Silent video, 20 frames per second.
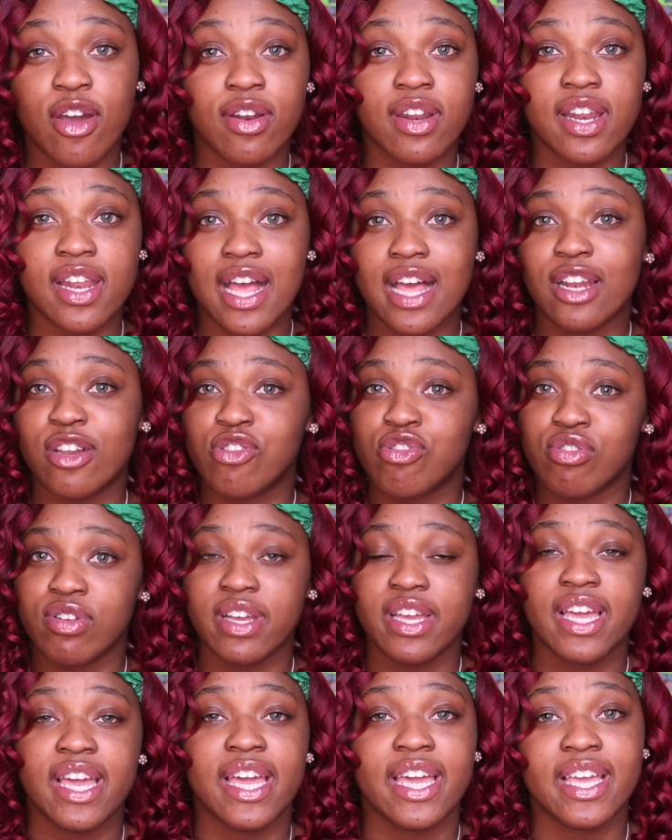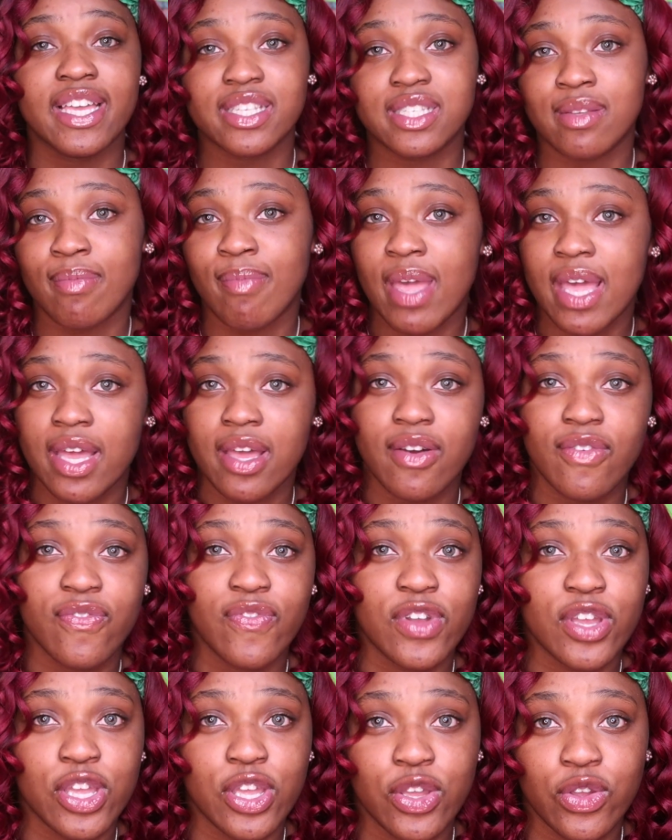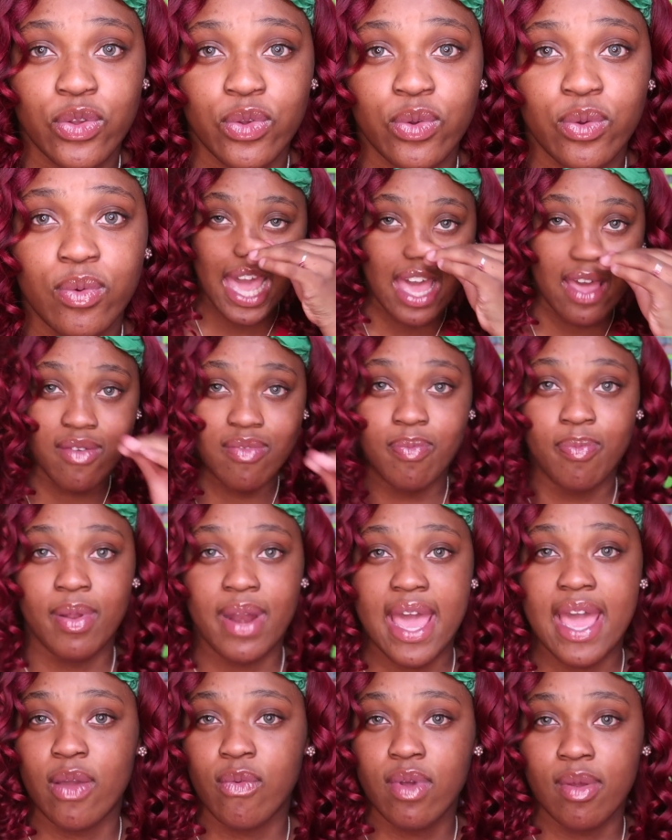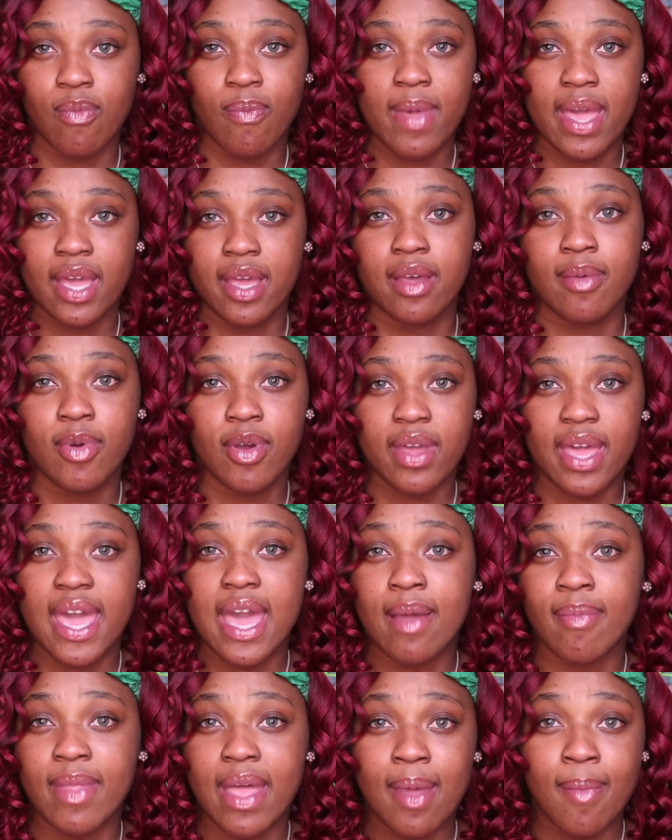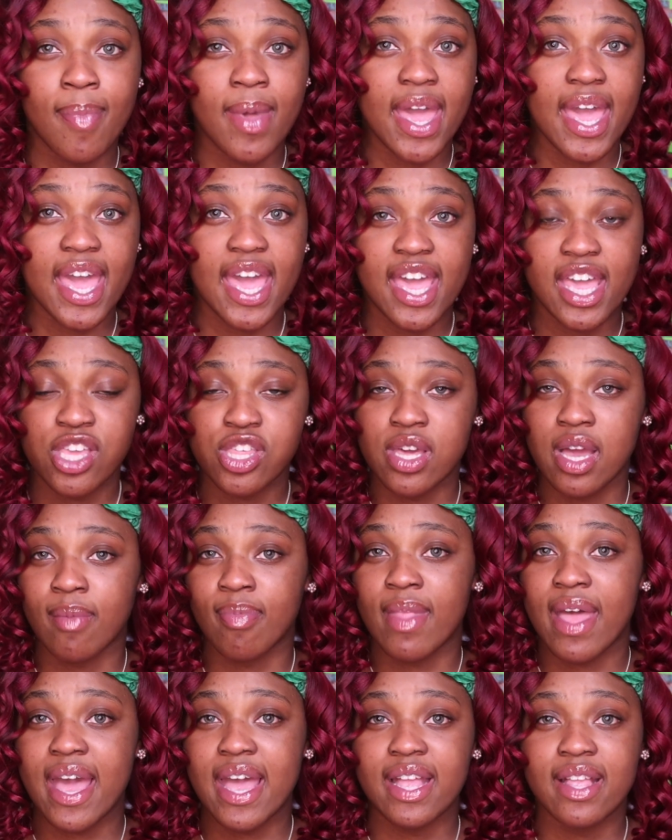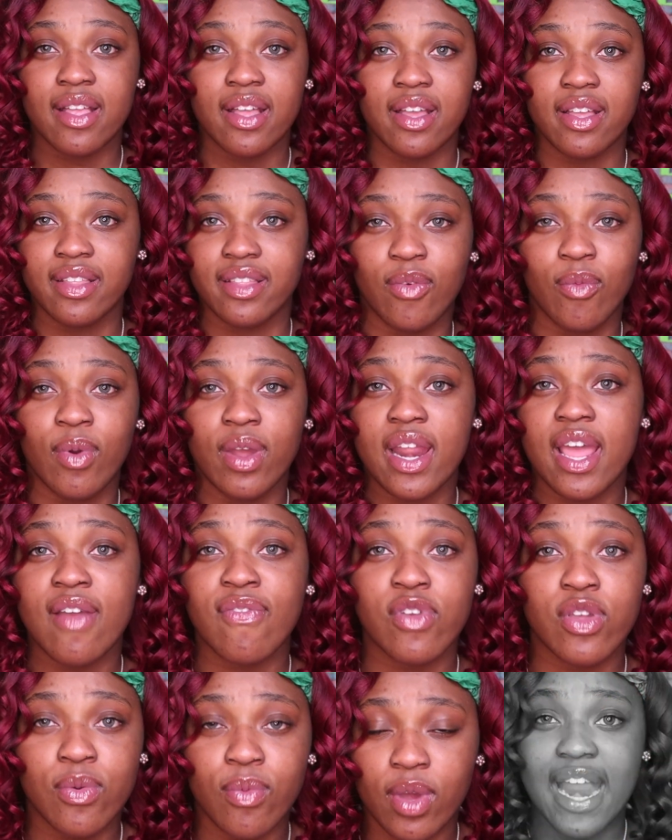go to Dollar Tree and get some makeup for you. Have black women makeup, okay? I'm not beige, I'm not whatever you